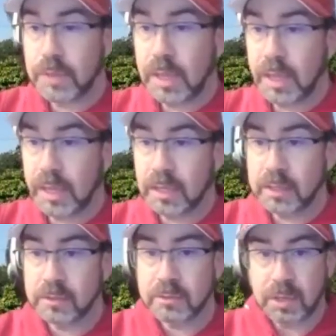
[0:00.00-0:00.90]

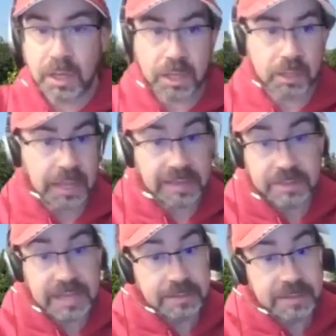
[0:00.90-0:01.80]
and
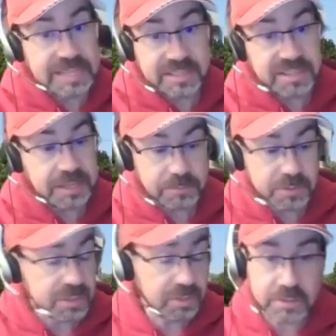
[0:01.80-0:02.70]
these teams,
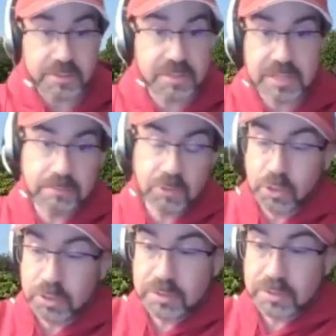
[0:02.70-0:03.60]
these are
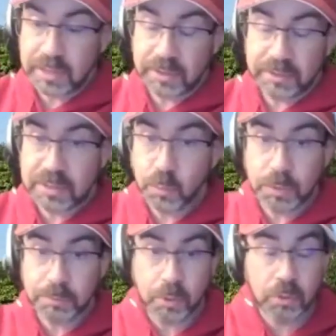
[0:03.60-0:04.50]
good, solid
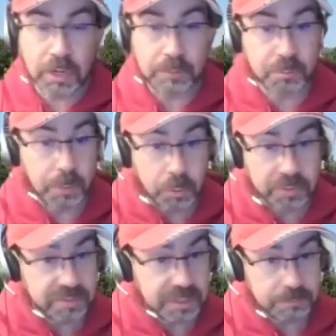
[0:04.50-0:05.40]
D1 programs.
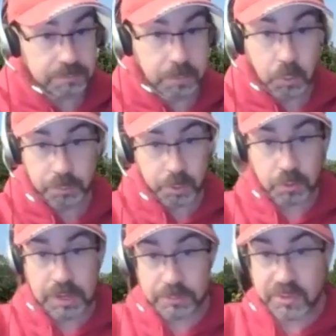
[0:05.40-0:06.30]
Both
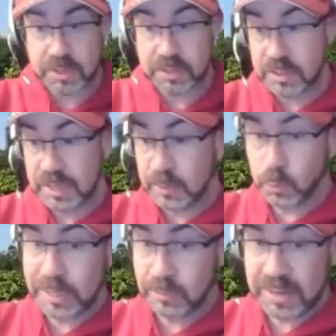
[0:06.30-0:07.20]
programs that had
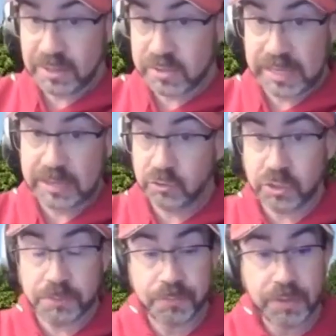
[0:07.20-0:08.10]
winning records last
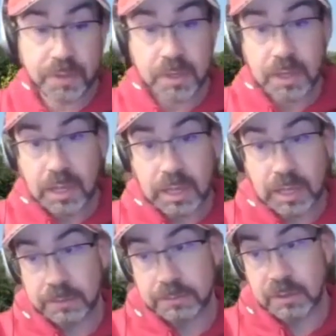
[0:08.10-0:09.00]
year,
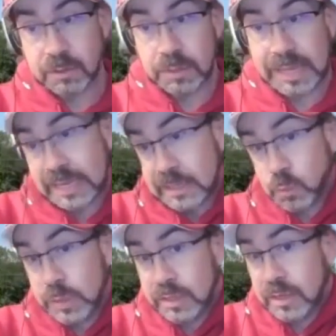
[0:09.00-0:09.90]
and
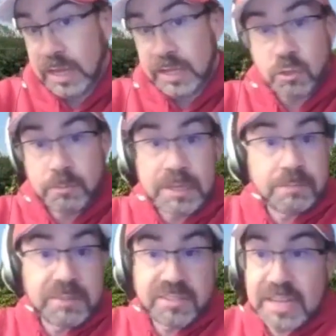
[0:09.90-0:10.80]
when IU made
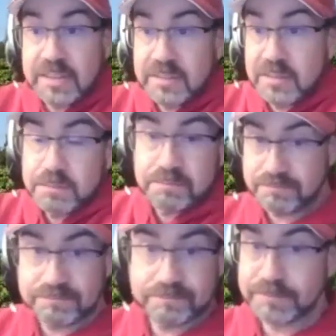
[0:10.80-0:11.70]
mistakes,
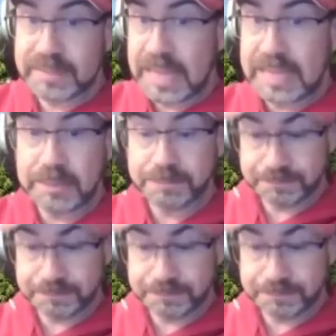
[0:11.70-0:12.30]
they